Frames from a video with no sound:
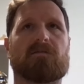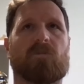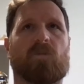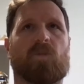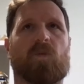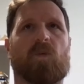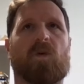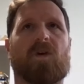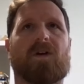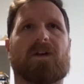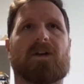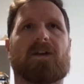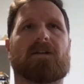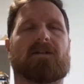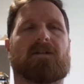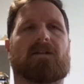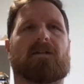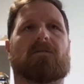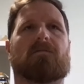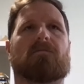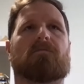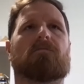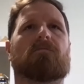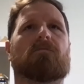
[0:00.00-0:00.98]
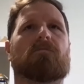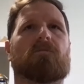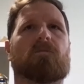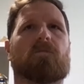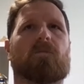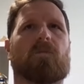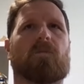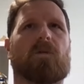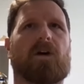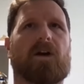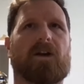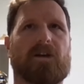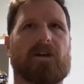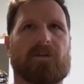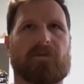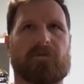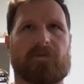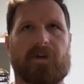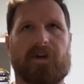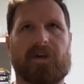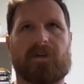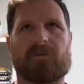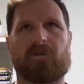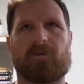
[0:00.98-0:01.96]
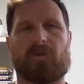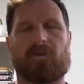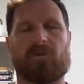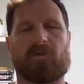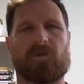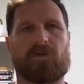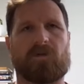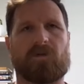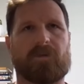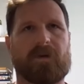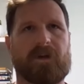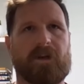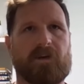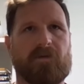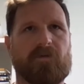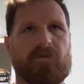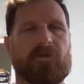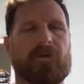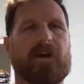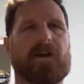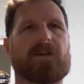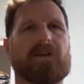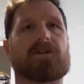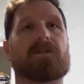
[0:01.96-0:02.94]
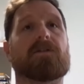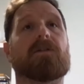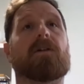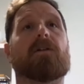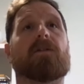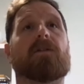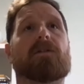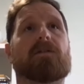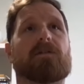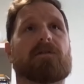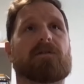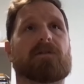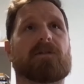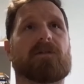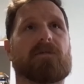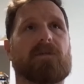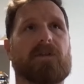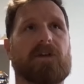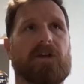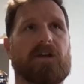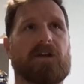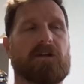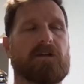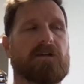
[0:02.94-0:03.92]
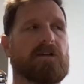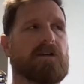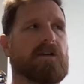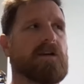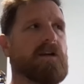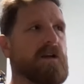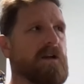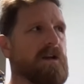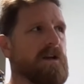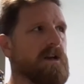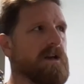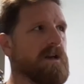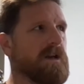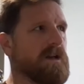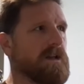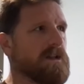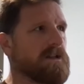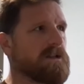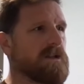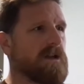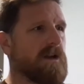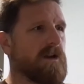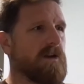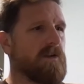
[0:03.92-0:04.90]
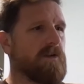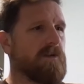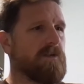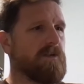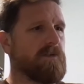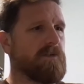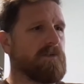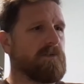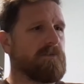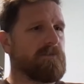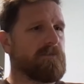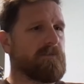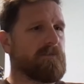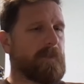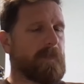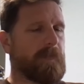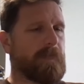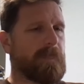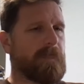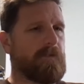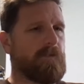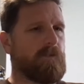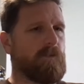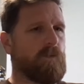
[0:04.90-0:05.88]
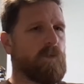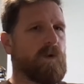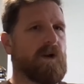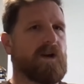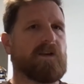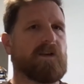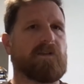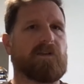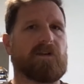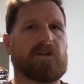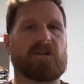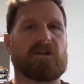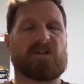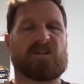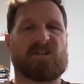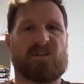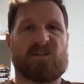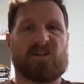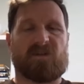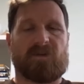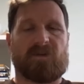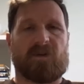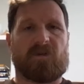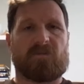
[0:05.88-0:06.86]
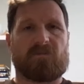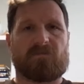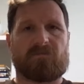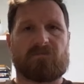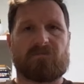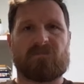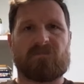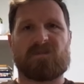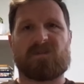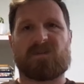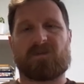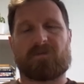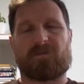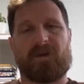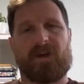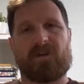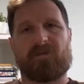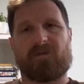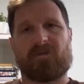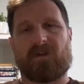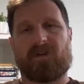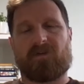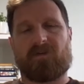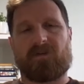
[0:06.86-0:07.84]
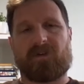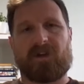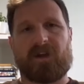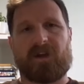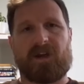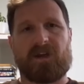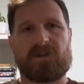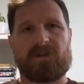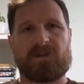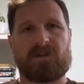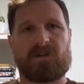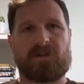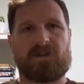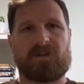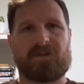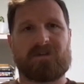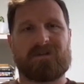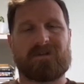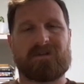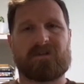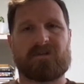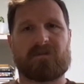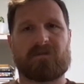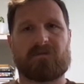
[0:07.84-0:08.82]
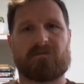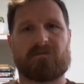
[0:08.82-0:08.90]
What is it? Why does Facebook want all my information? Those sorts of things. And so one of the concerns about domain verification is